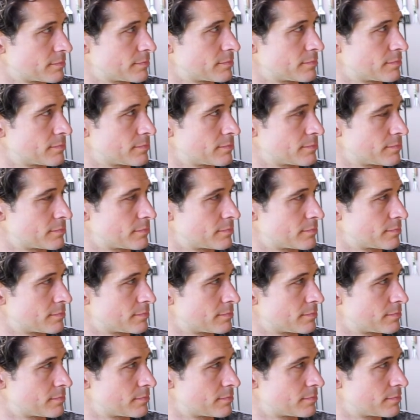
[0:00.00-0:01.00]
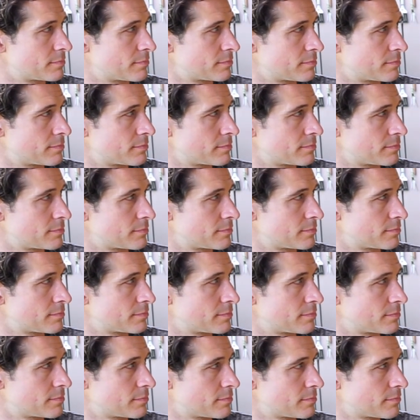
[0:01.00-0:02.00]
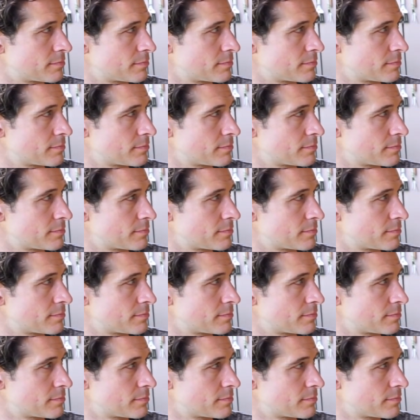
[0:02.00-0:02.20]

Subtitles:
The person shown says nothing.